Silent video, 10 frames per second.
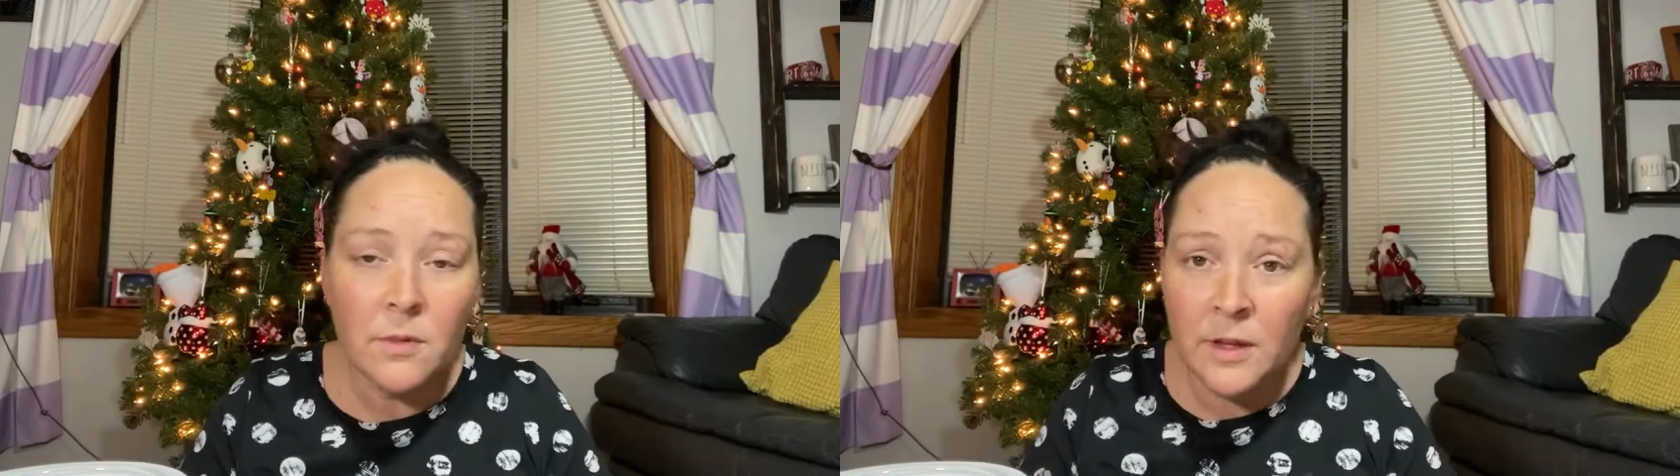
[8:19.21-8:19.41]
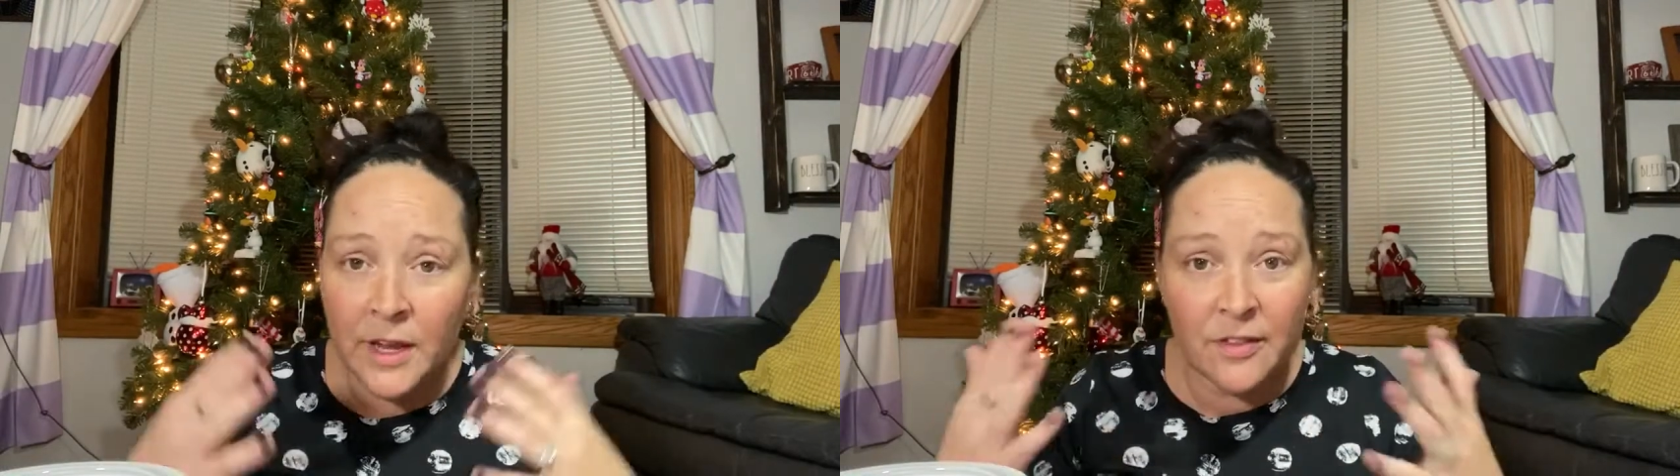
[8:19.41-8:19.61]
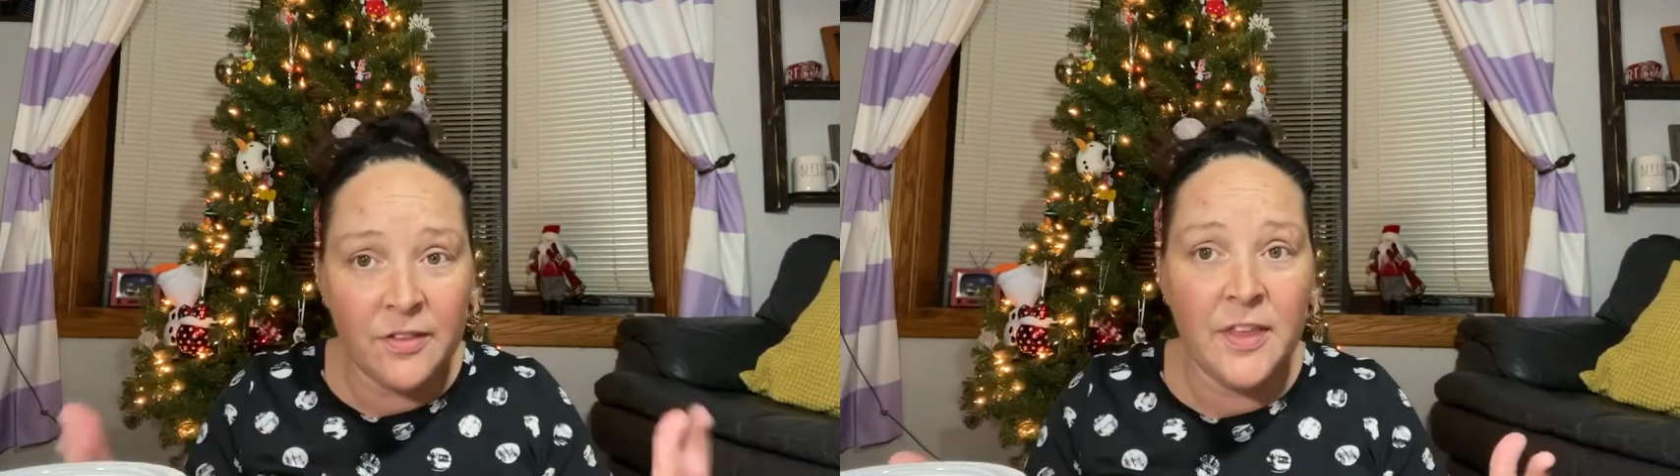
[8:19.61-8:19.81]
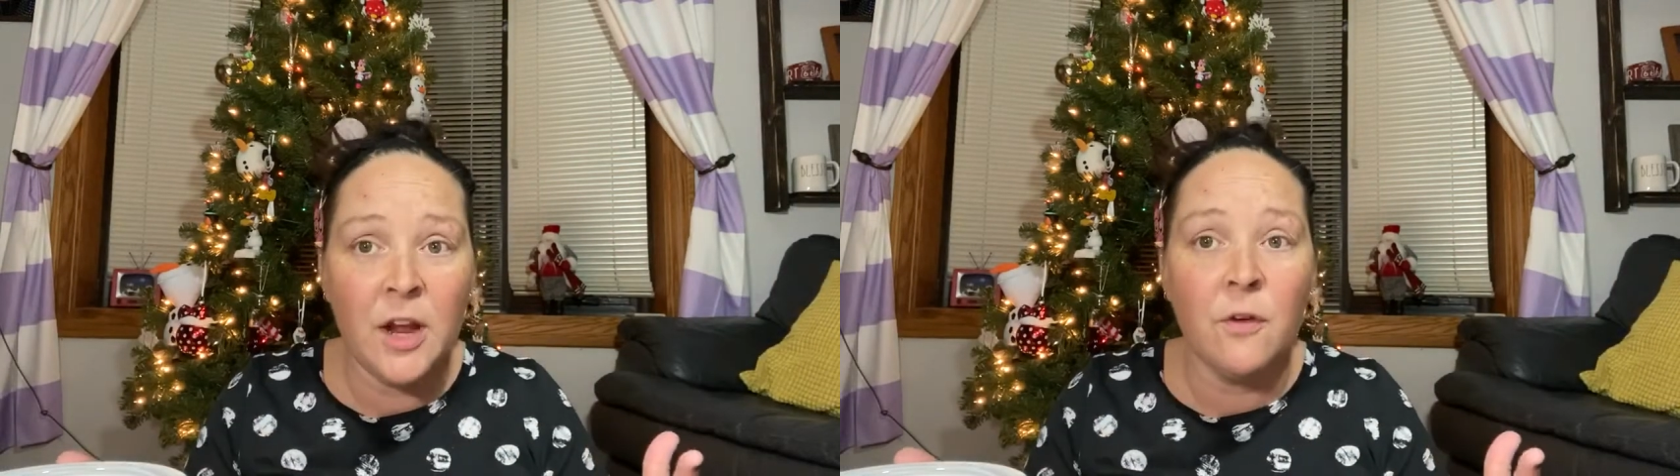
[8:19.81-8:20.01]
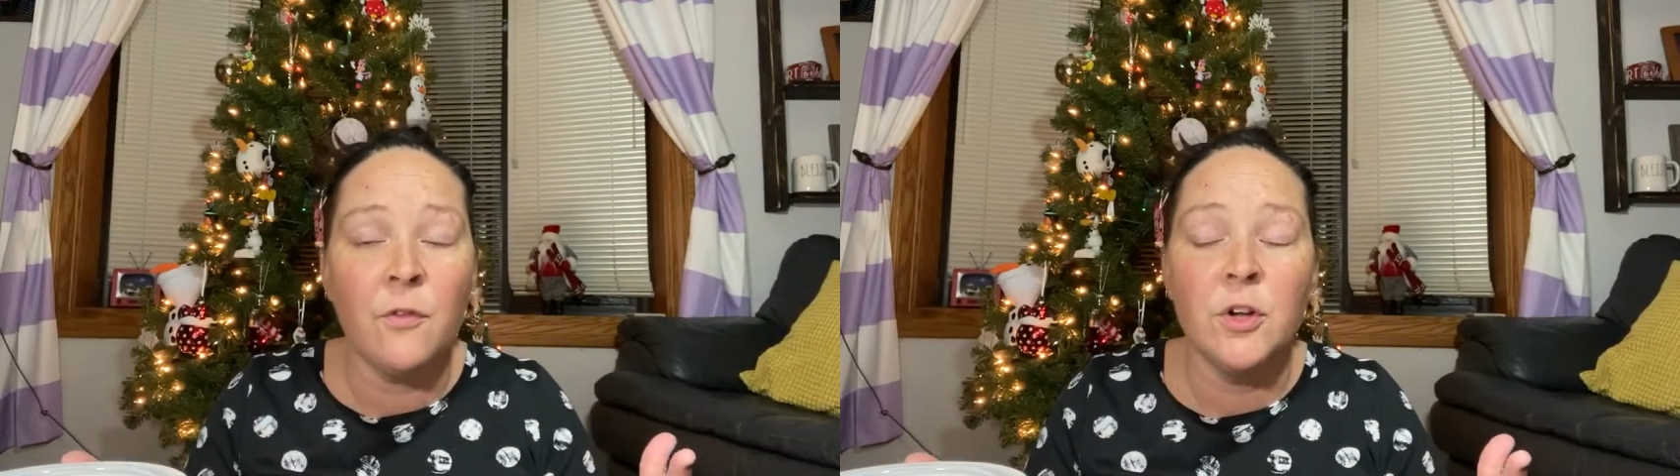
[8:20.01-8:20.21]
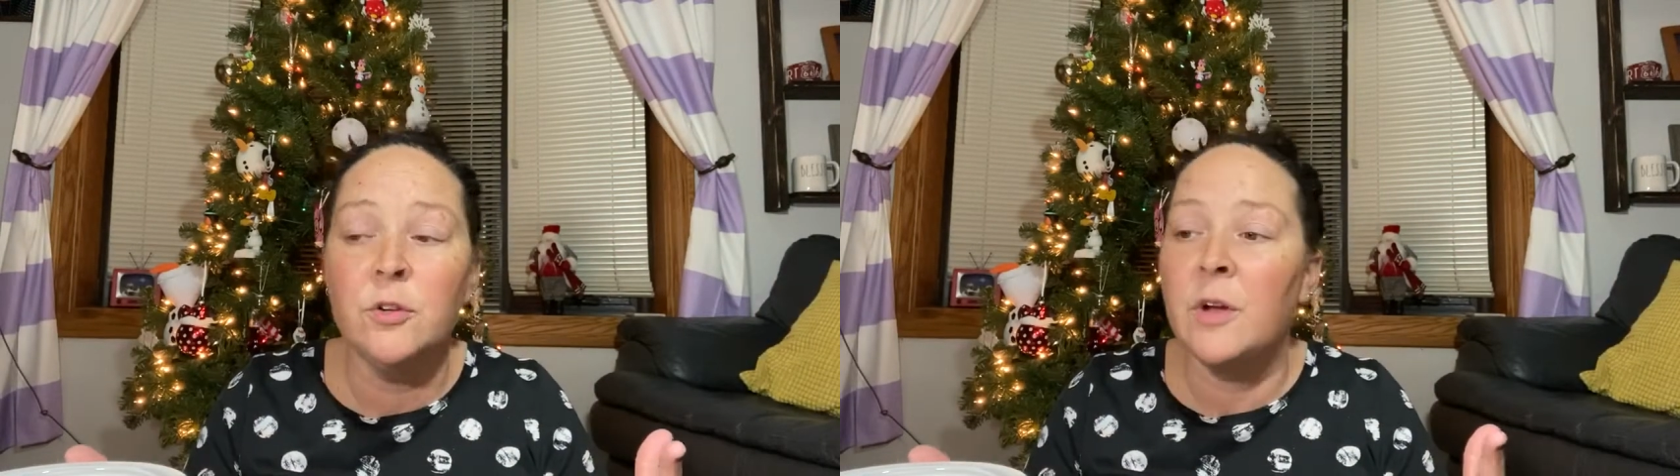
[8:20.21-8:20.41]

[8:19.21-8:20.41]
It's there for you